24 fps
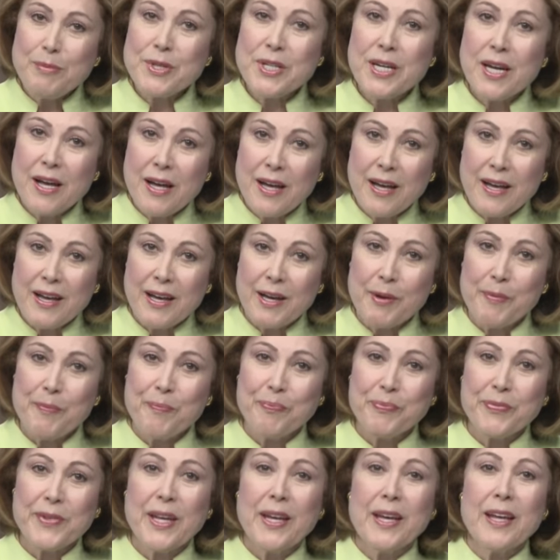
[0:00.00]
time,
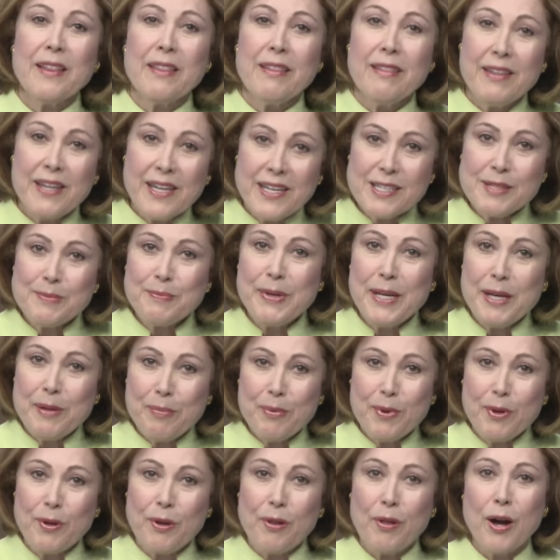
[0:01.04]
these
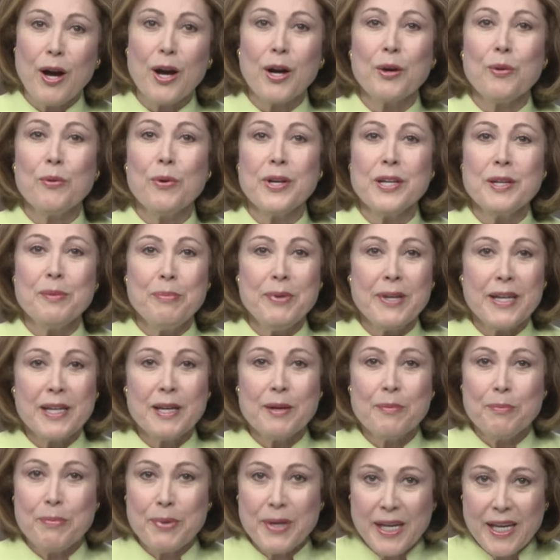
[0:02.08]
people are going to be
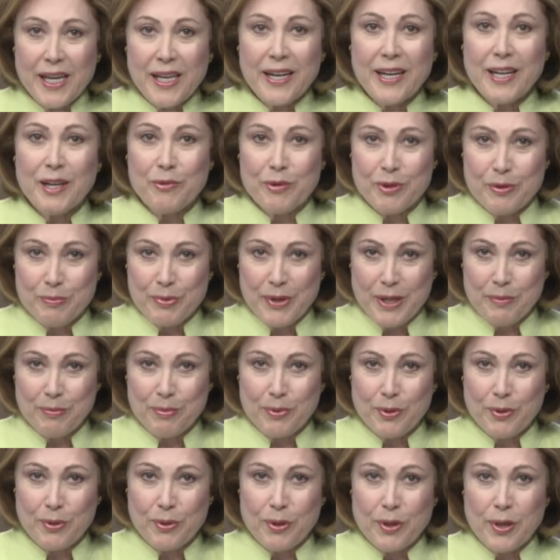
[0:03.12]
competing with
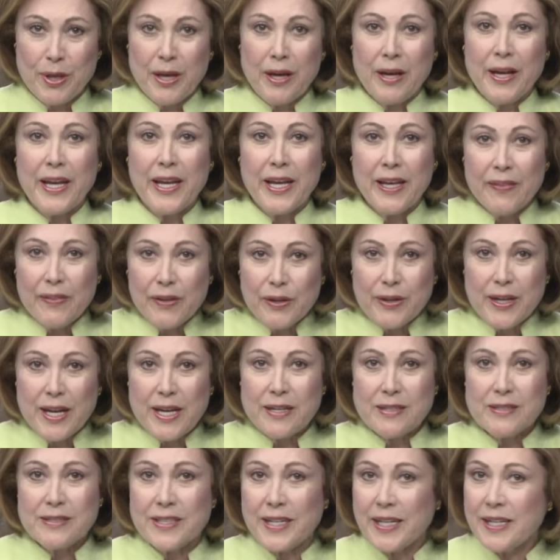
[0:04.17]
people in the
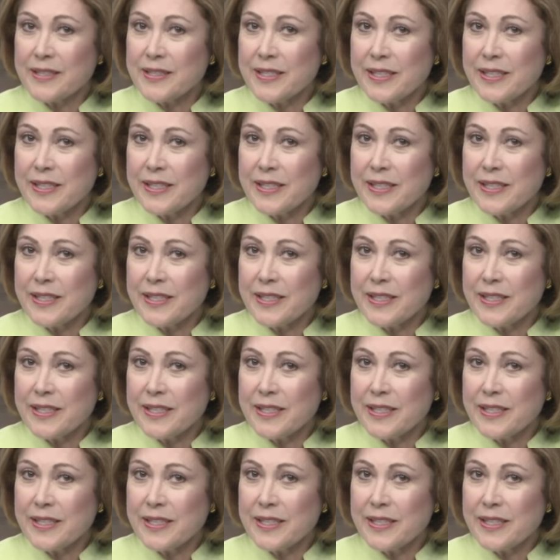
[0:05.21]
United States